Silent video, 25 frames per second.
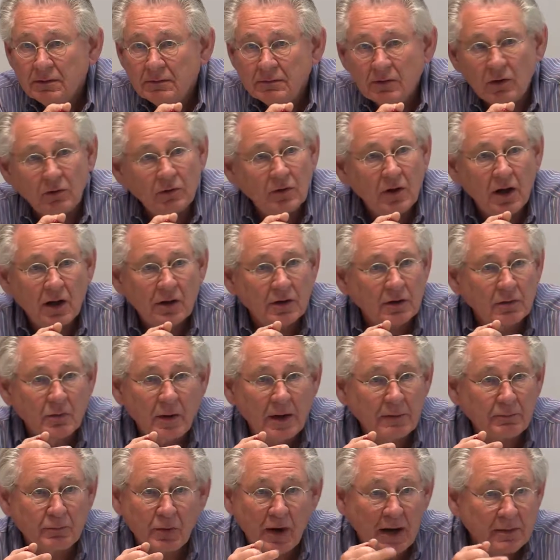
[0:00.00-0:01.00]
no longer
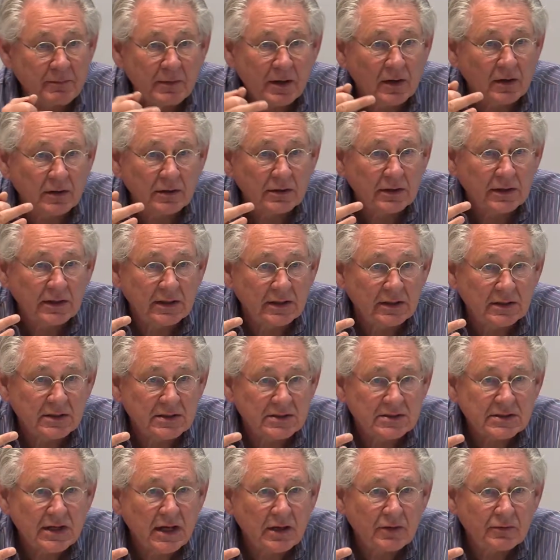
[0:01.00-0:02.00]
went primarily to
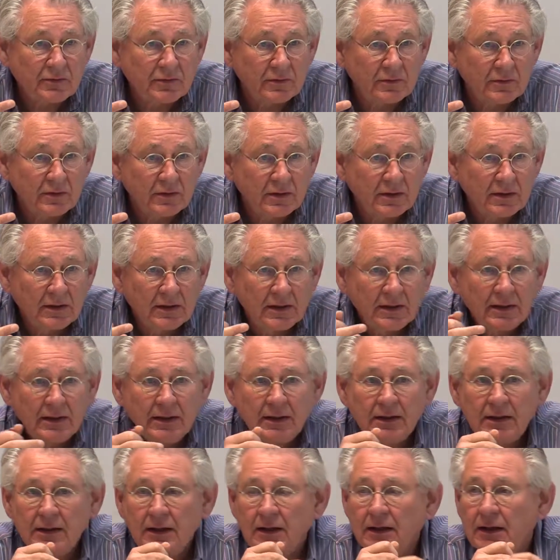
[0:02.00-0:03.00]
the south.
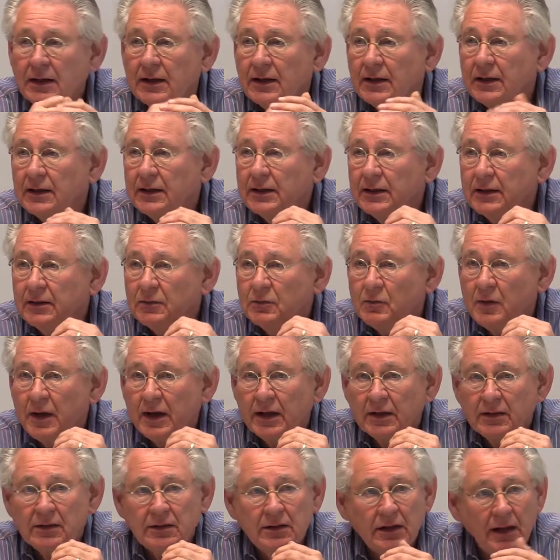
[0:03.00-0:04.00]
It
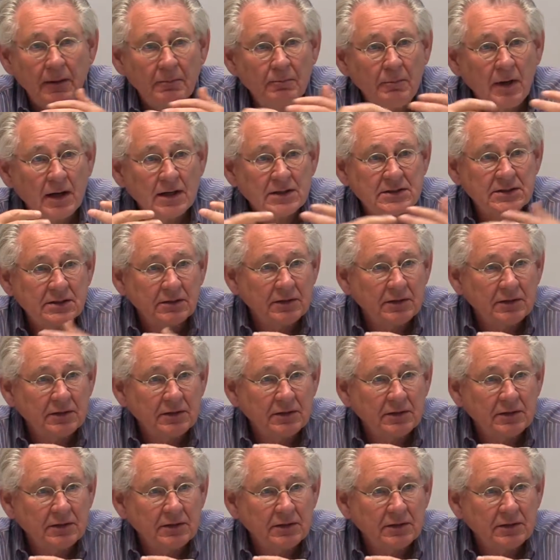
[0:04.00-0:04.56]
went amongst